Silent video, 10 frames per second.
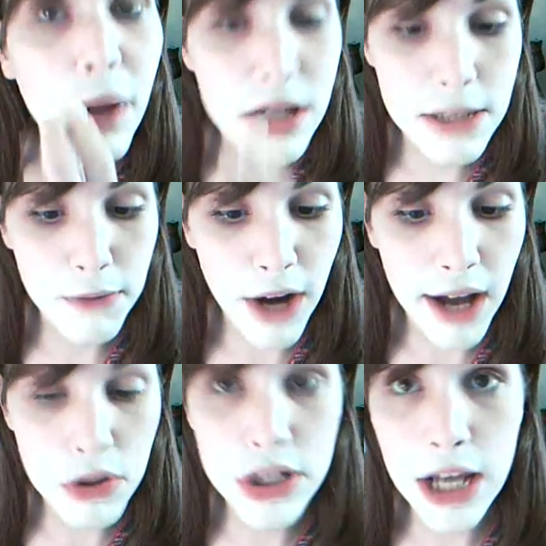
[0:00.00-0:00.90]
except for how
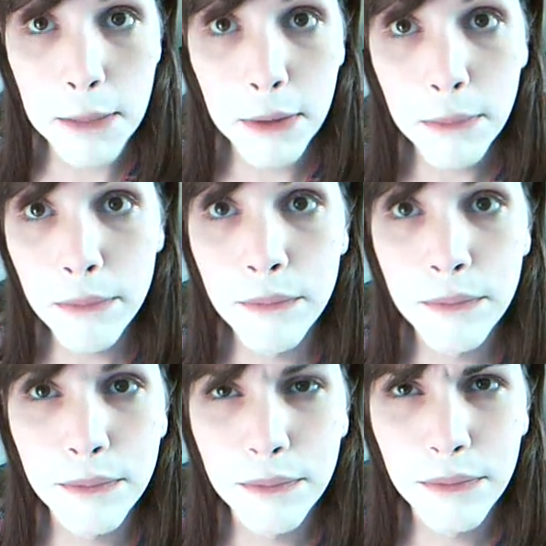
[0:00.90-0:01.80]
you shape them.
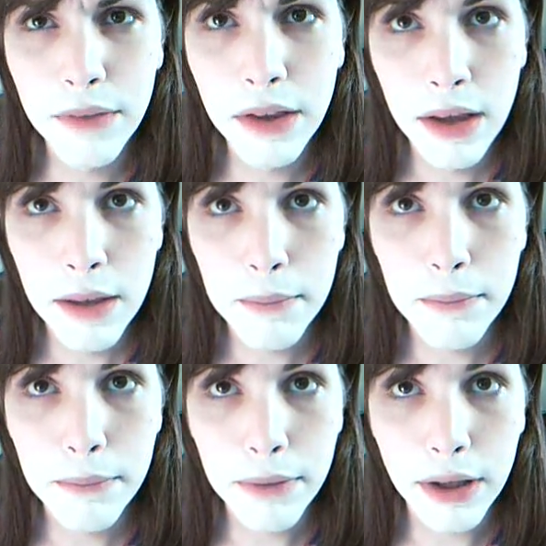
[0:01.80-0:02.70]

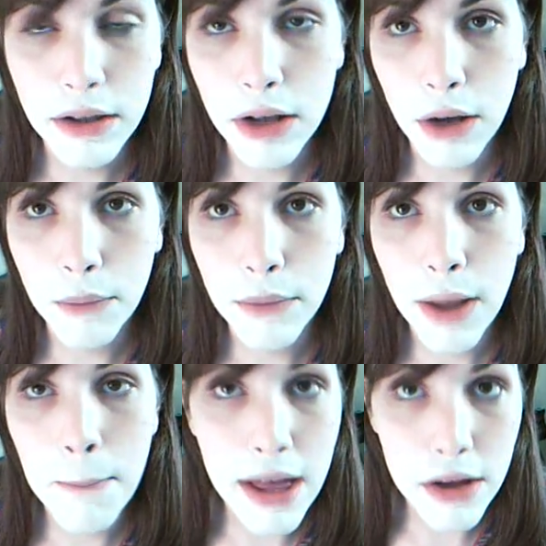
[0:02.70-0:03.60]
But, you know,
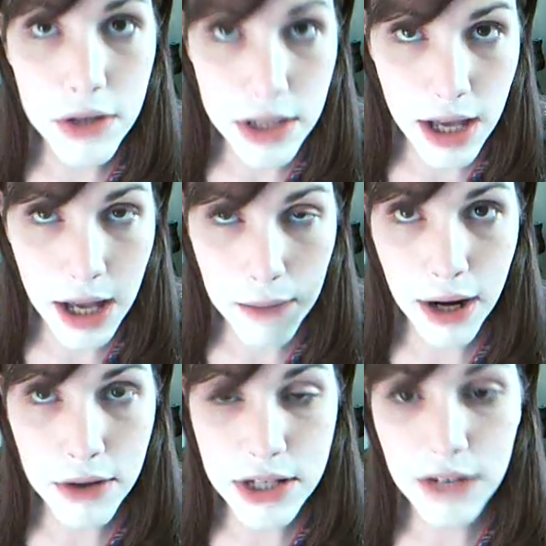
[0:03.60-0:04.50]
a male's
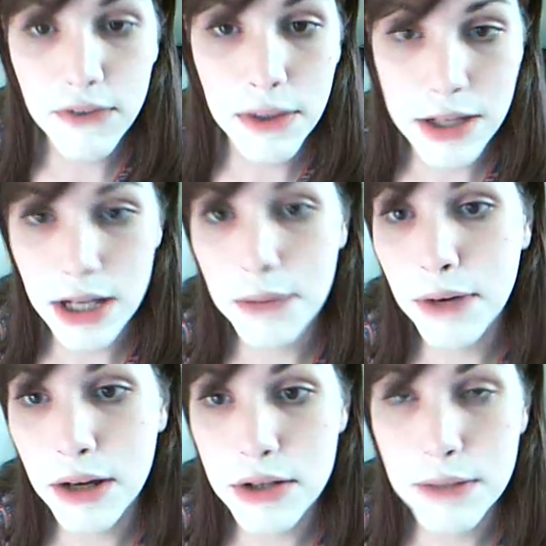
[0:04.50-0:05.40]
eyebrows and a female's
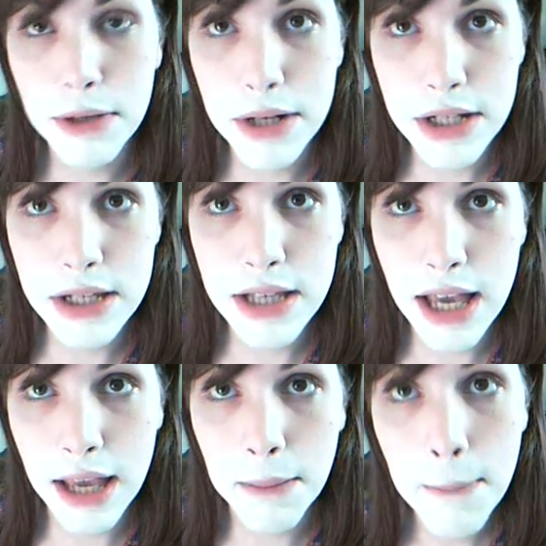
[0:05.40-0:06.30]
eyebrows are pretty much the same